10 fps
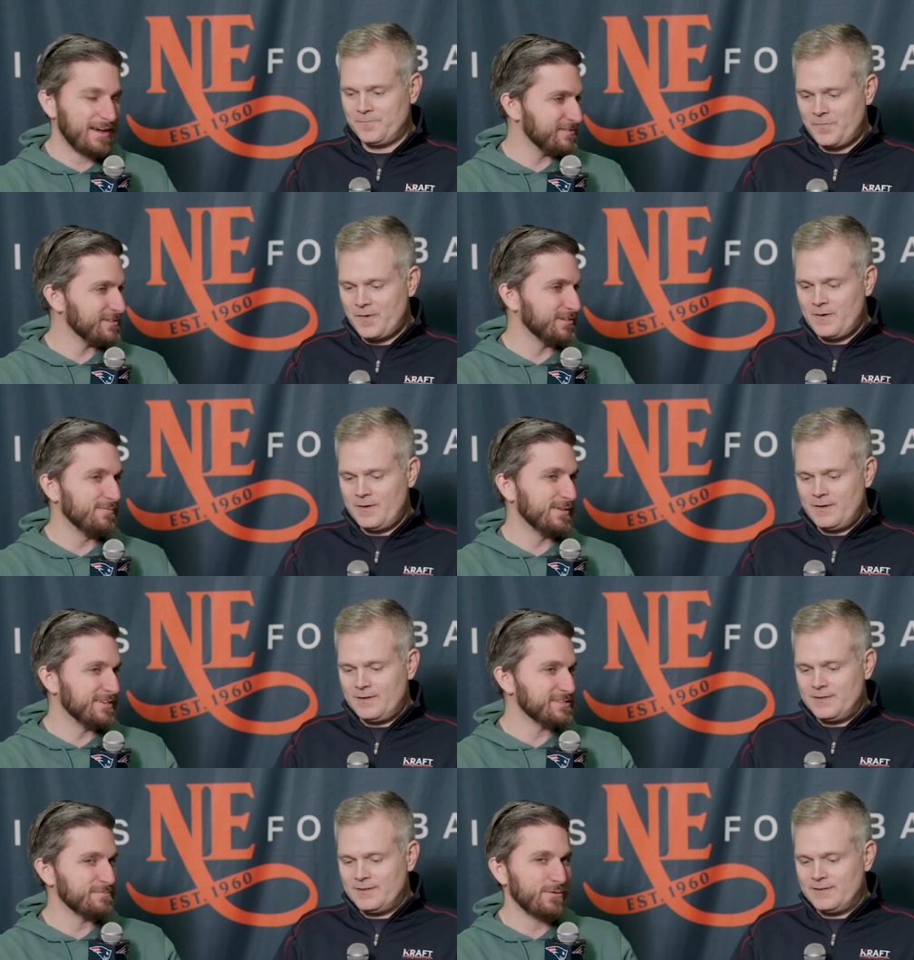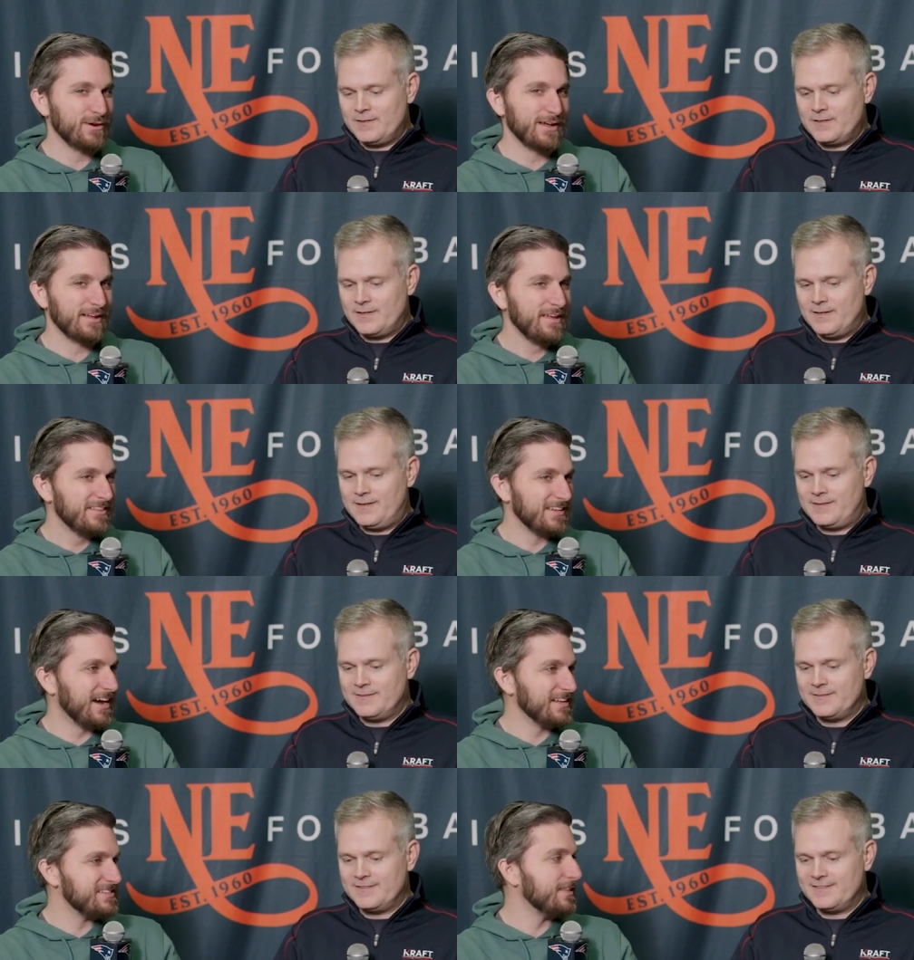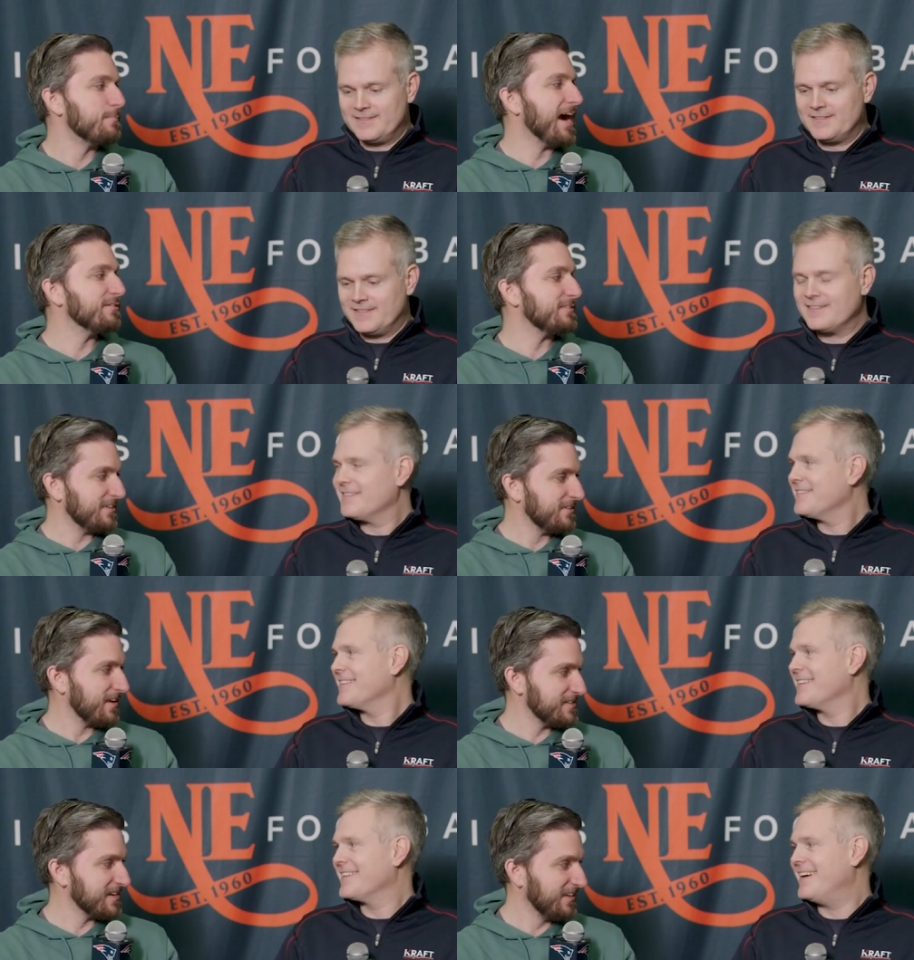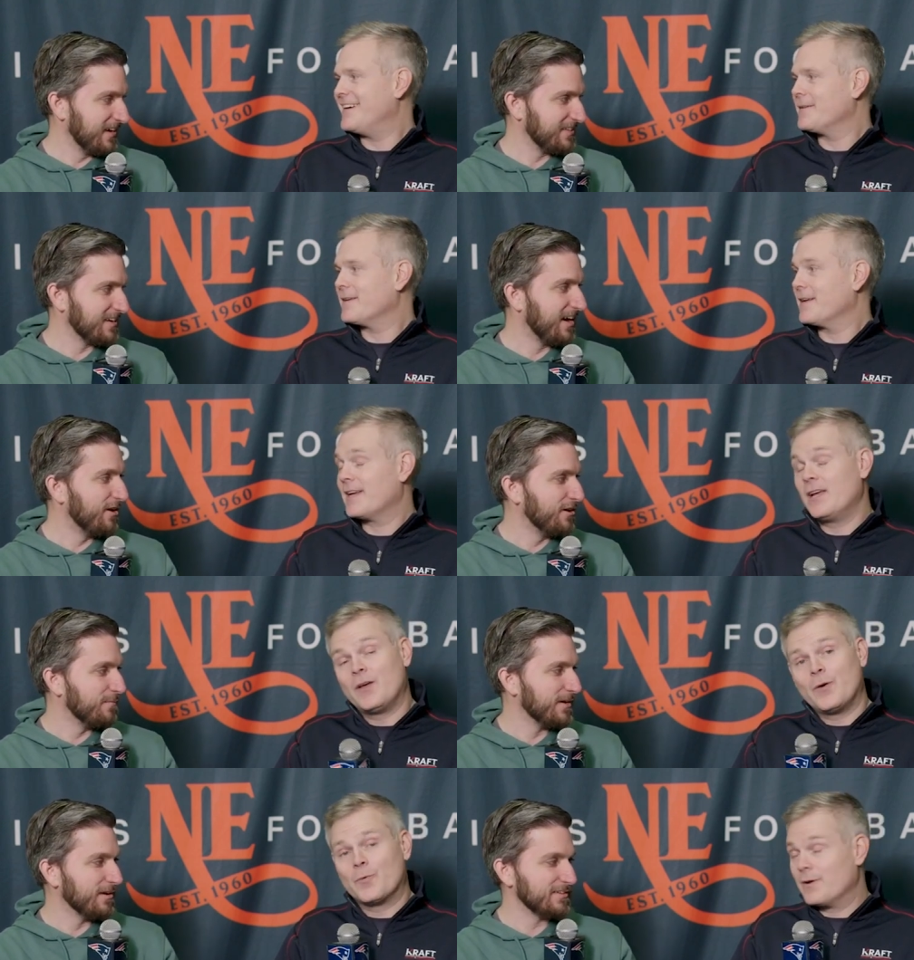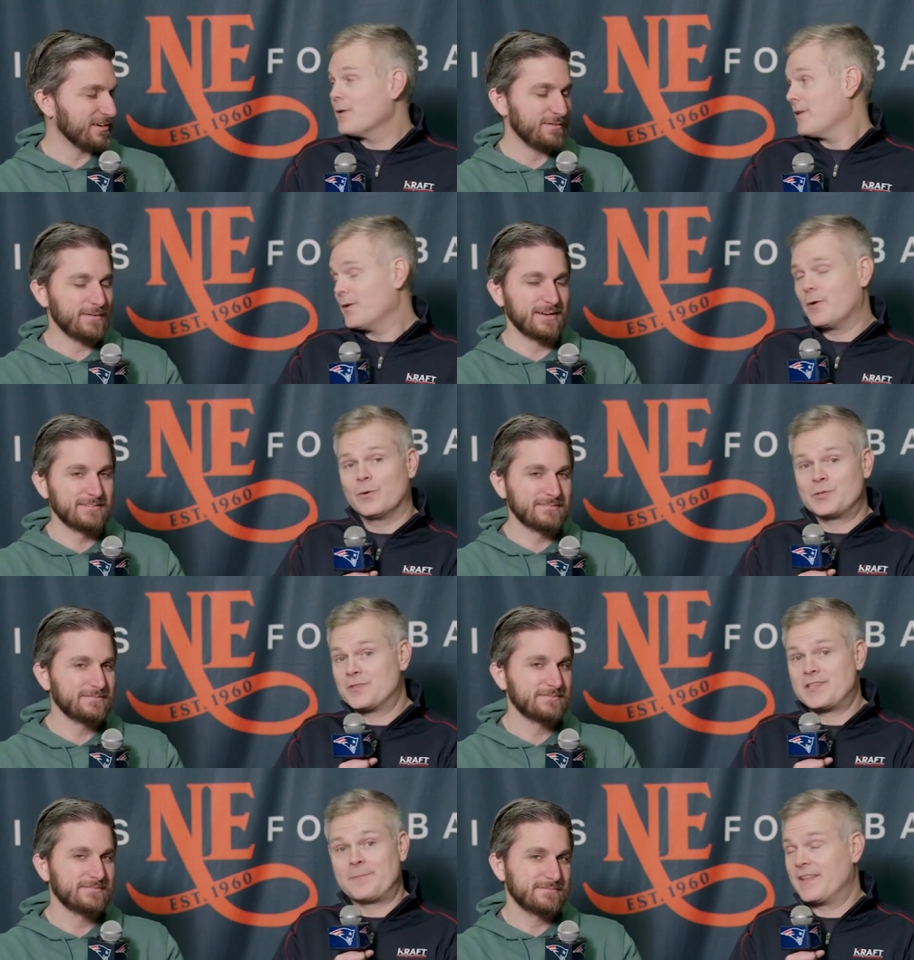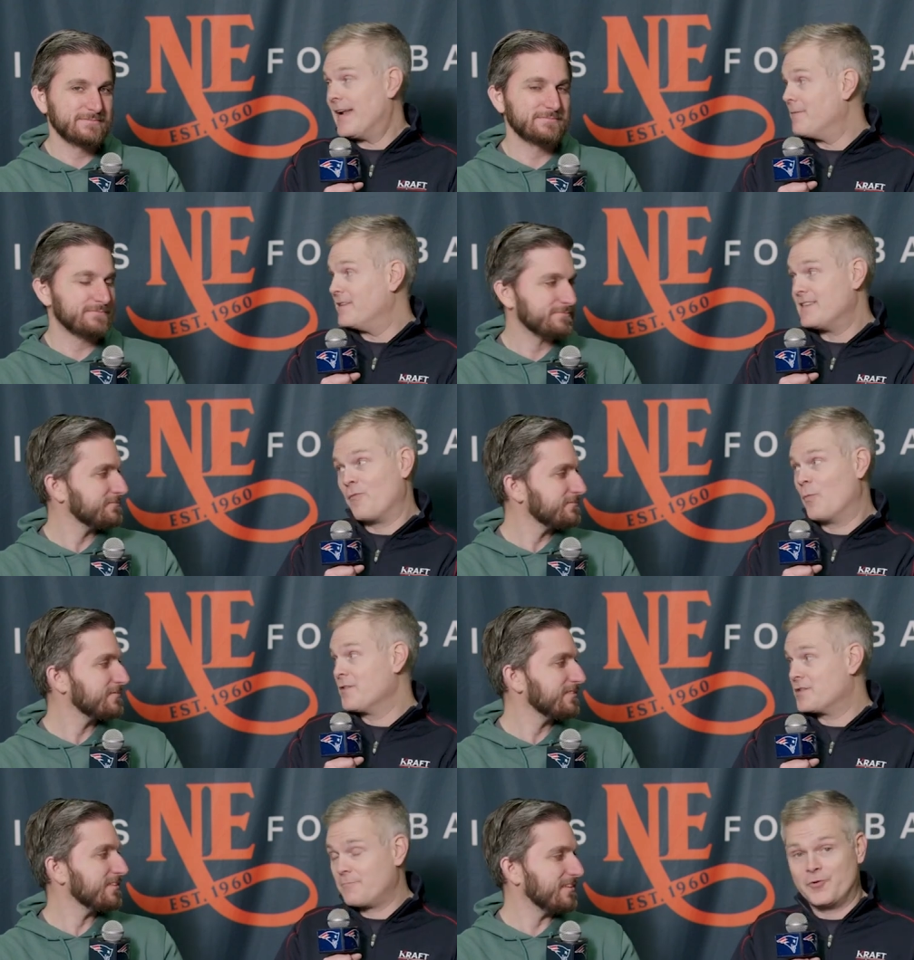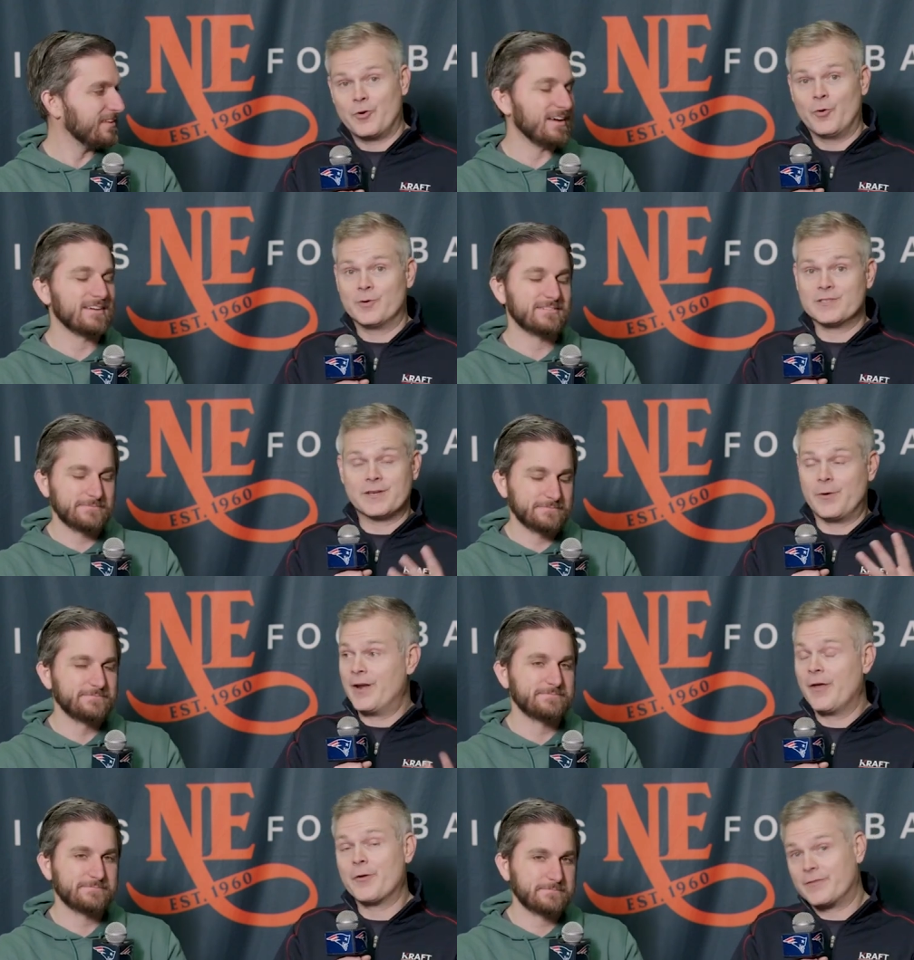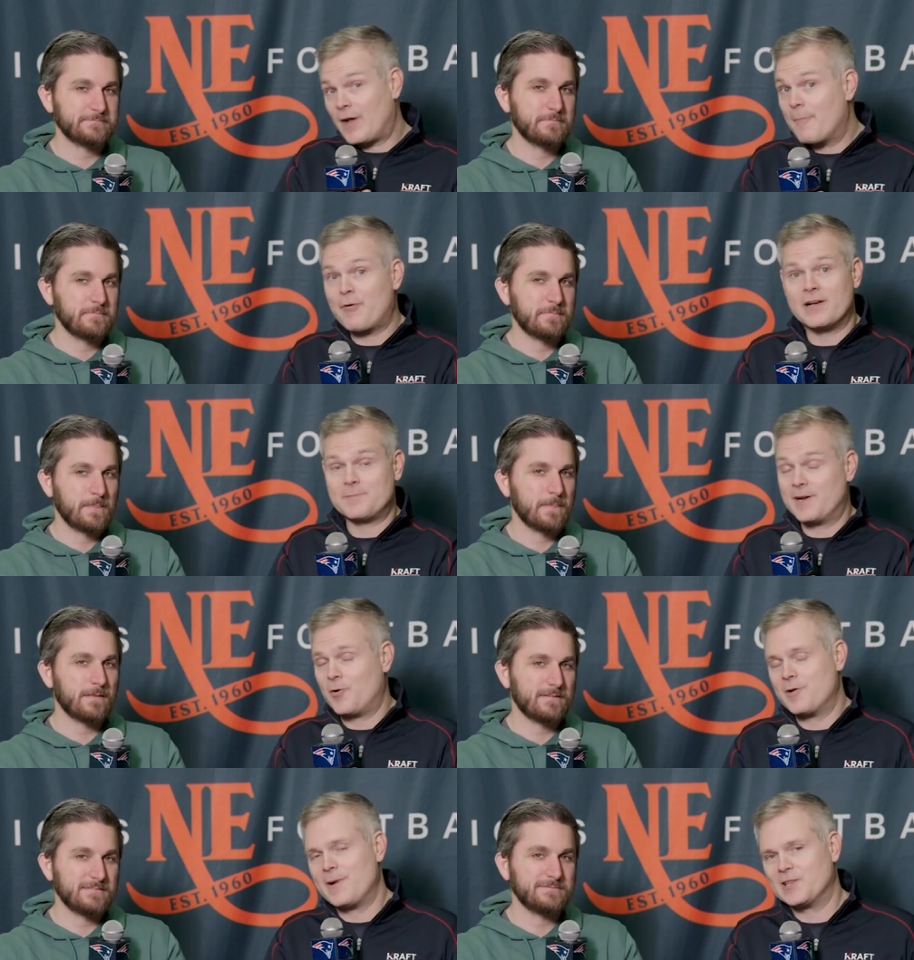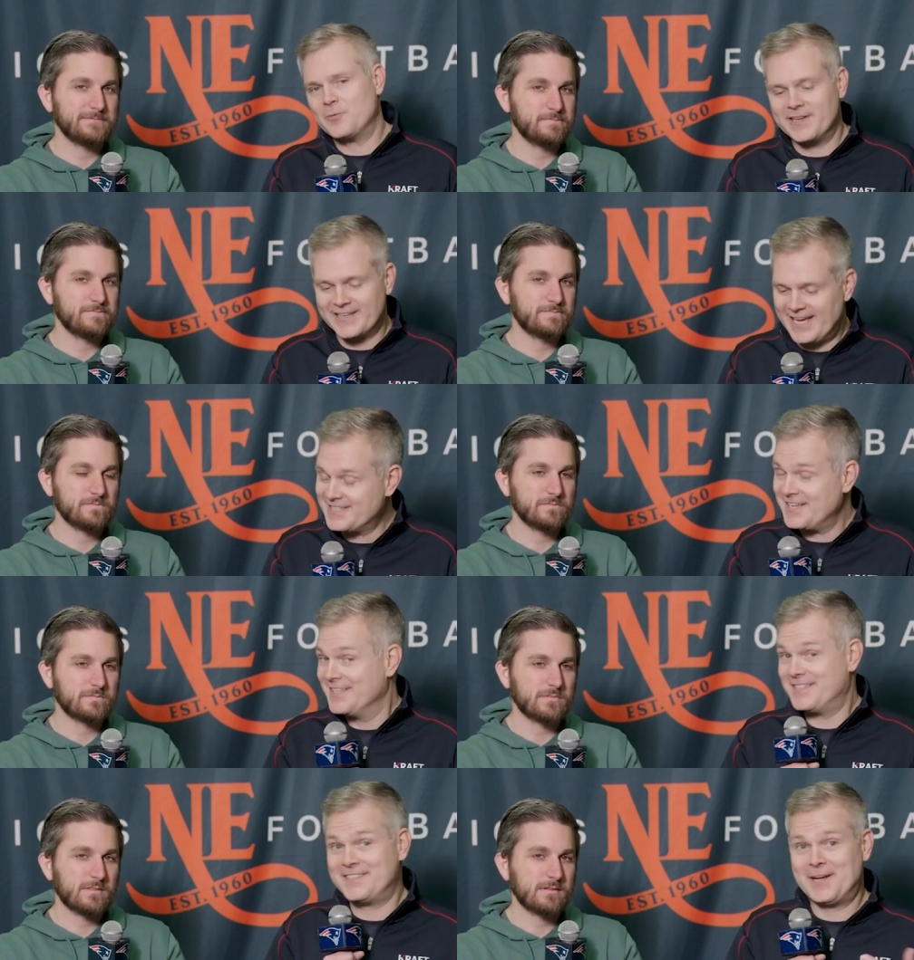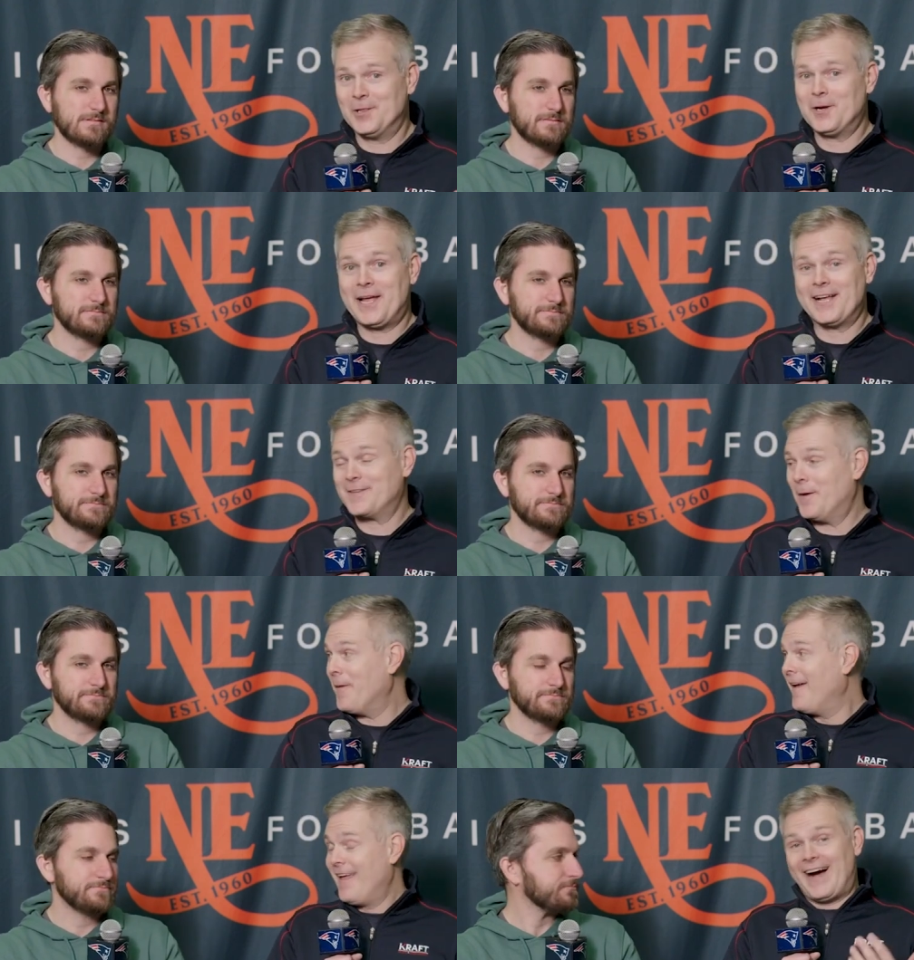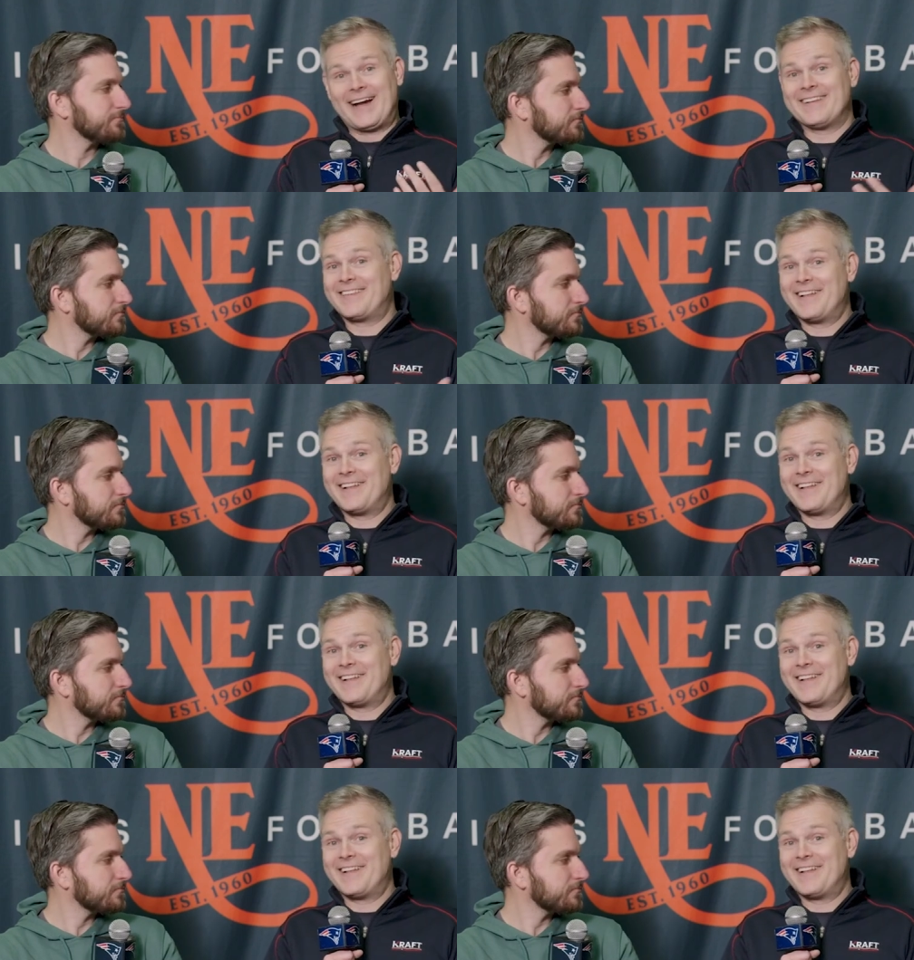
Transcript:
Speaker 1: that was a little bit disappointing to not see the mountain, as I yeah. like to call him, here at the combine.
Speaker 2: Which was the same thing that happened to Devon Witherspoon, who yeah. was you know another top prospect cornerback that we didn't get to take a look at. So I guess